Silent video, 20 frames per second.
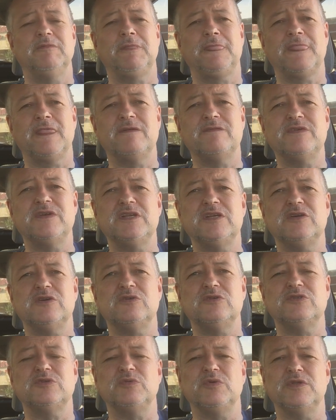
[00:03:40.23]

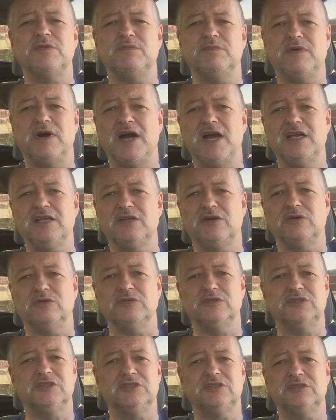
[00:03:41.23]
videos with Milo,
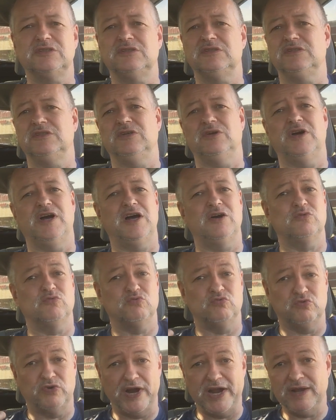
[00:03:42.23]
just how
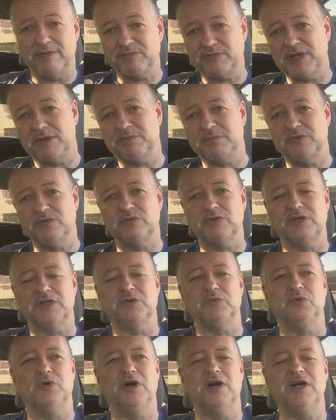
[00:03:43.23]
ramped up he really
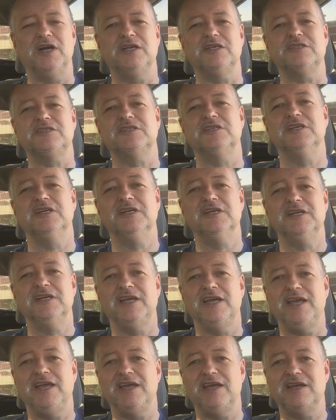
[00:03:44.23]
was.
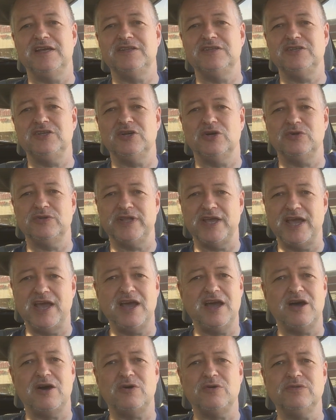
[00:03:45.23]
And
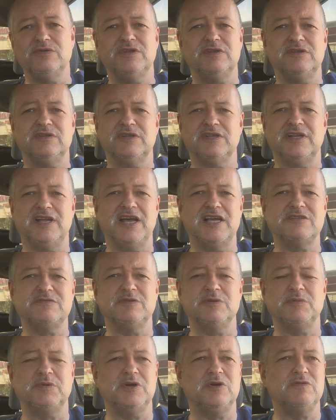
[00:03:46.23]
now the last
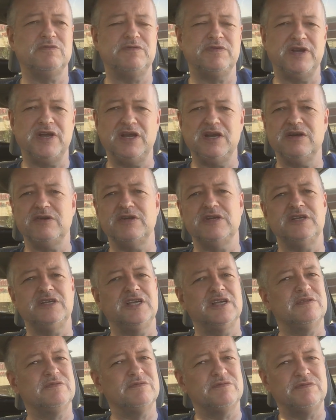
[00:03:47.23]
video I put out,
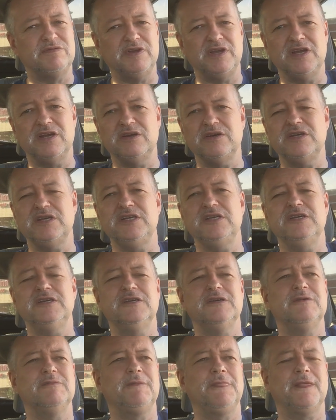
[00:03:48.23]
getting very
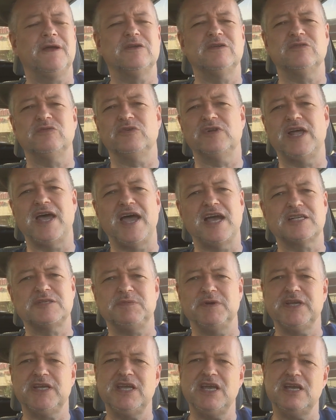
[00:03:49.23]
relaxed.
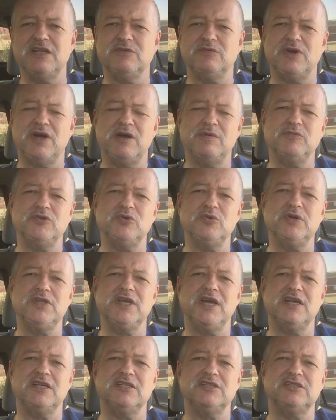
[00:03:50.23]
But again, how I'm doing
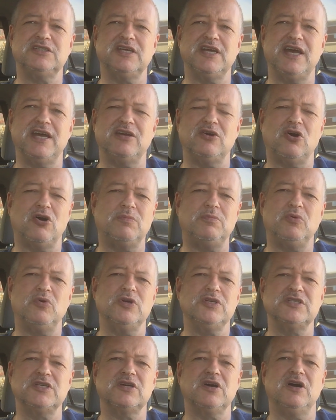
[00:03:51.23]
that is at all
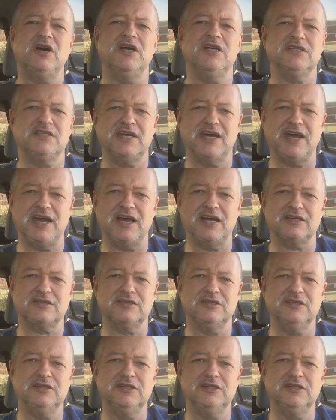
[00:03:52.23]
points of contact,